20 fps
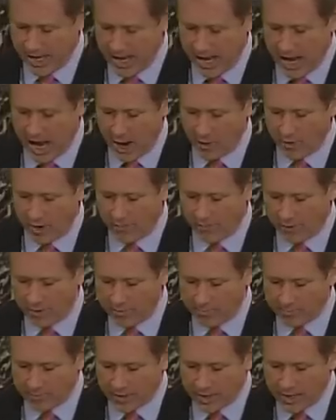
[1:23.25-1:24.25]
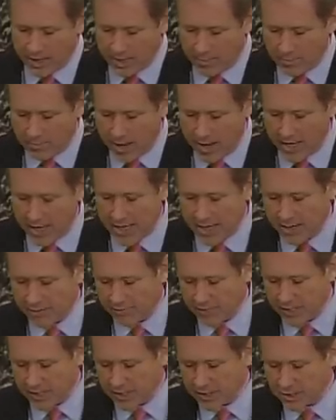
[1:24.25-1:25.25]
However, many
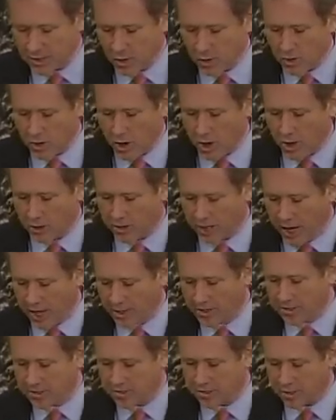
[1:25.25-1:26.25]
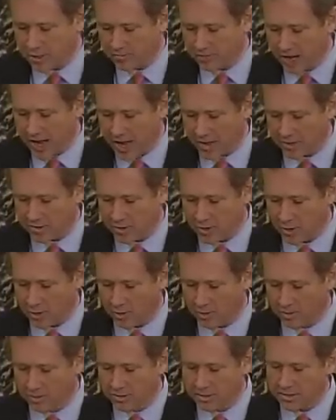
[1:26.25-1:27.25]
of these so-called unserved
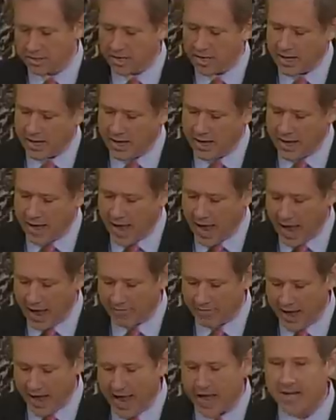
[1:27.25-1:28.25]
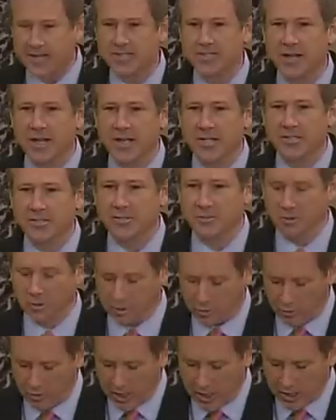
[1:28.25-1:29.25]
households have access to
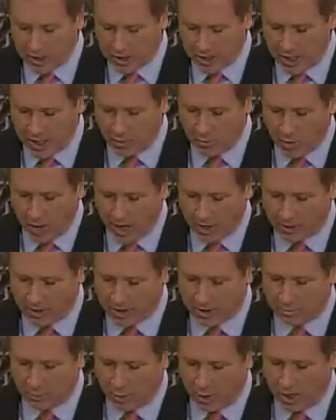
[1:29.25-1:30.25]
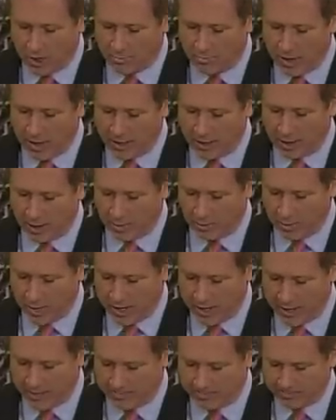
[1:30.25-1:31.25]
3G wireless broadband
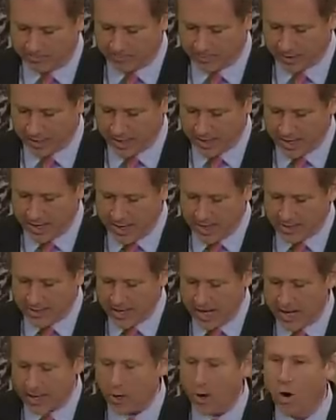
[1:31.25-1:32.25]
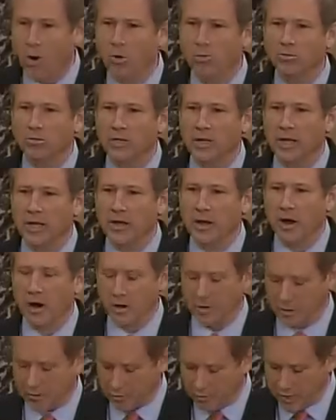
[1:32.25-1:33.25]
already. Not only
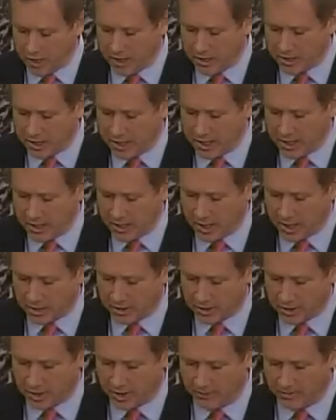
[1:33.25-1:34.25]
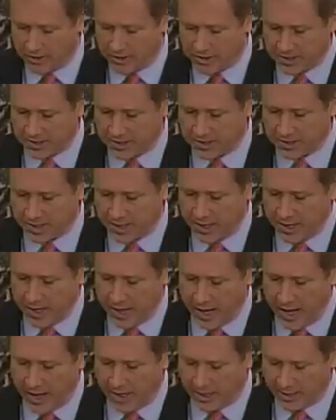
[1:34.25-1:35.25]
are 3G services
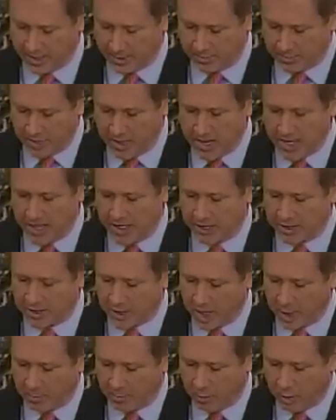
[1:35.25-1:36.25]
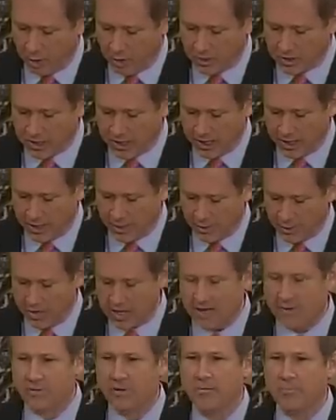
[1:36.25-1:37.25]
and speeds approaching or
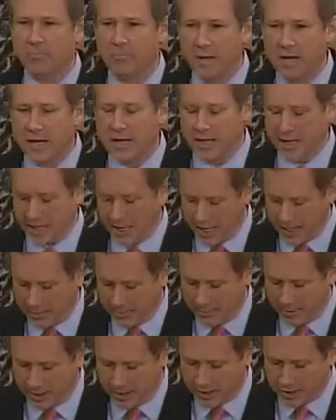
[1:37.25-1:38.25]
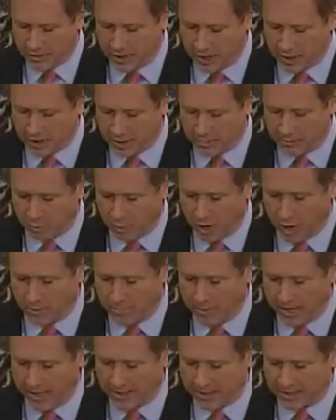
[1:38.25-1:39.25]
even meeting administration
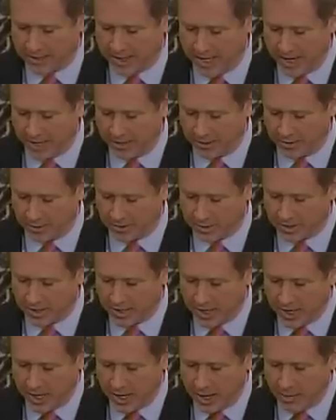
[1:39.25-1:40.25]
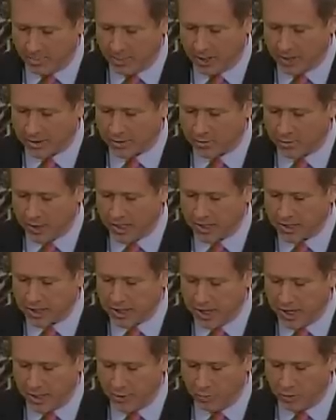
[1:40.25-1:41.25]
broadband standards, but
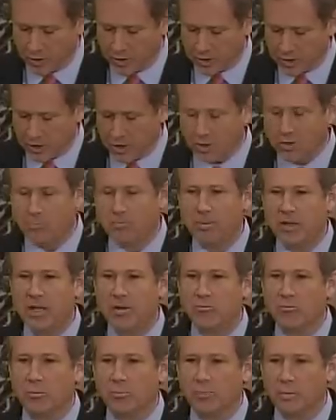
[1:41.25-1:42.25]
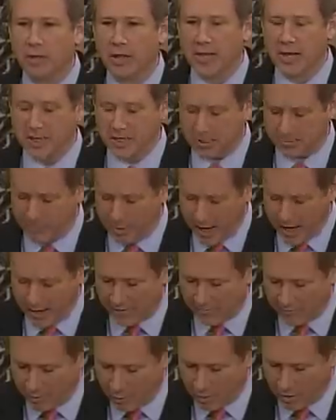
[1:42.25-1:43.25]
3G will soon be replaced
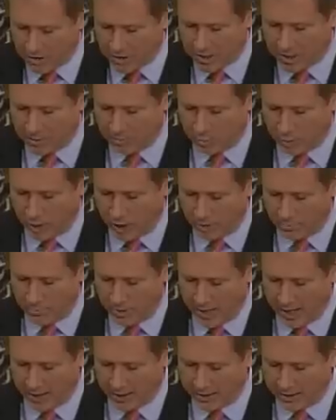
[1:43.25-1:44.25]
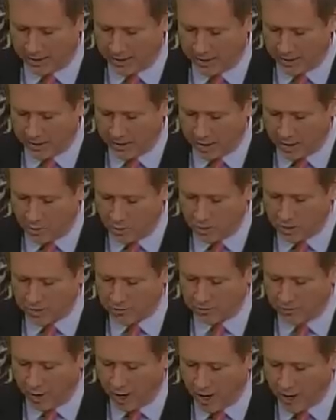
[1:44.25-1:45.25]
by 4G broadband,
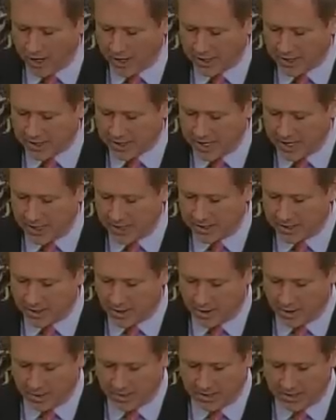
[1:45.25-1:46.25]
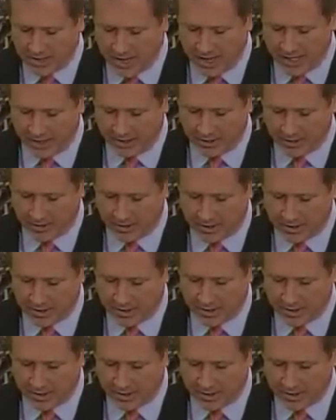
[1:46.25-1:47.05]
which far exceeds current standards.